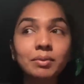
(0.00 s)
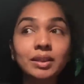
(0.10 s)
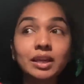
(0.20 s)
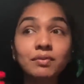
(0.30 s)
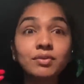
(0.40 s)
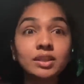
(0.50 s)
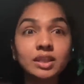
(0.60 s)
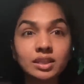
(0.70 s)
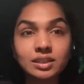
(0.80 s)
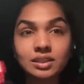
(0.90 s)
But then if
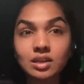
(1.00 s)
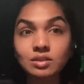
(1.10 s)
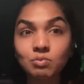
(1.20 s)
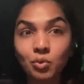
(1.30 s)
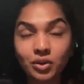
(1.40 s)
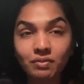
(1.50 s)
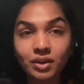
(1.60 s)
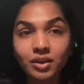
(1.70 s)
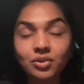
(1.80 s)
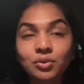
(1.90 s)
this does
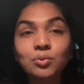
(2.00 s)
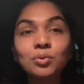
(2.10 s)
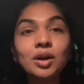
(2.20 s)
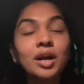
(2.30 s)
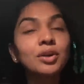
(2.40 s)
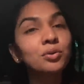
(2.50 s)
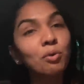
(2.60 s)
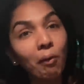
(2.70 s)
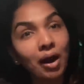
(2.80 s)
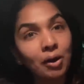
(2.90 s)
motivate you to
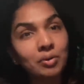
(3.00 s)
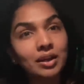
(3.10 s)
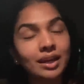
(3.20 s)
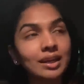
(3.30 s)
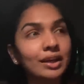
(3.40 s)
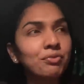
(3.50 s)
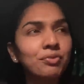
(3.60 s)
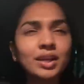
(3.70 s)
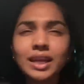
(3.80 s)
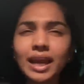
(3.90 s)
go out and like
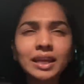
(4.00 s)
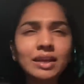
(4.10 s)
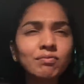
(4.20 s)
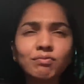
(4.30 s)
feed any,